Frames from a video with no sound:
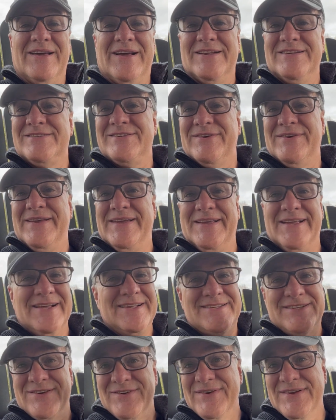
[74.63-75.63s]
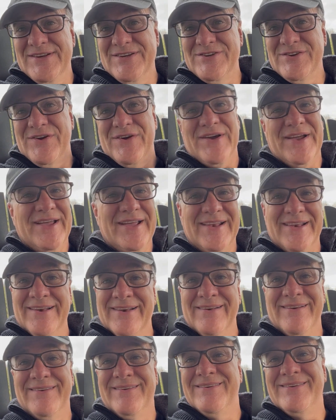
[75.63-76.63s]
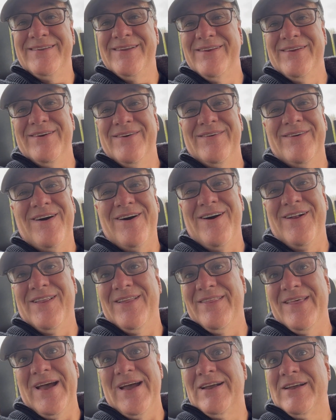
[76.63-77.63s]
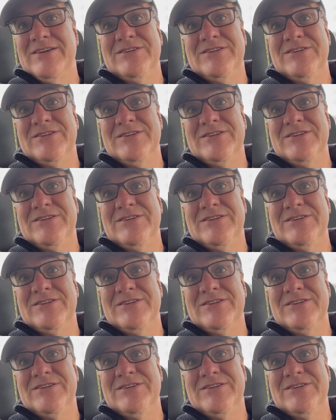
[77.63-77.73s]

done so he gets to enjoy it and, you know, all of that.